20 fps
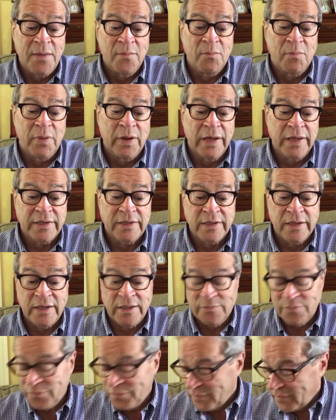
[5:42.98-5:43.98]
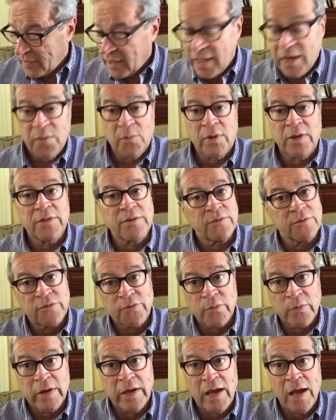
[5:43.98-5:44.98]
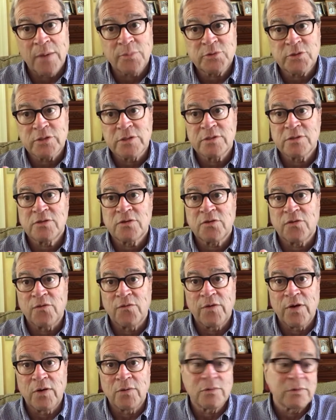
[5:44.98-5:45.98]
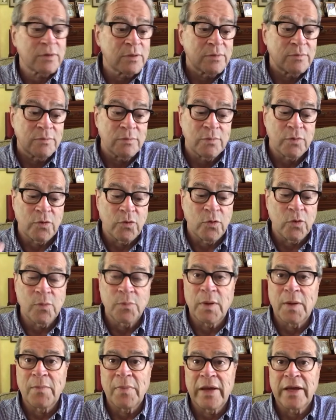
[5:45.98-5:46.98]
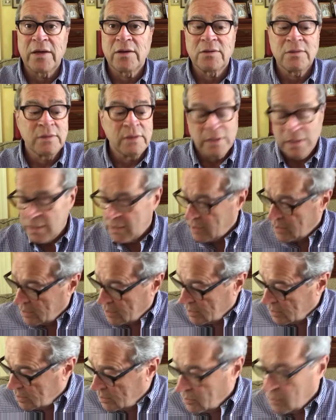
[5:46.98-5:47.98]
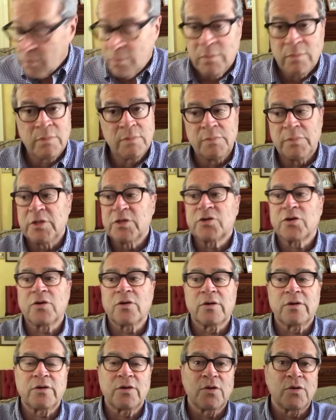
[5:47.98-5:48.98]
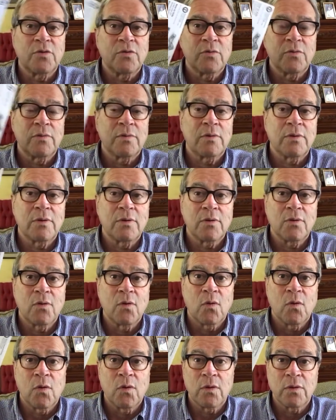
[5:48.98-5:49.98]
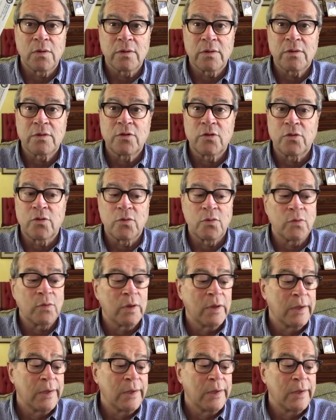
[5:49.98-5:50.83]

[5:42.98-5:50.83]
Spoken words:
But anyway, there are 3 options to vote. Do it by mail. Be sure to go on to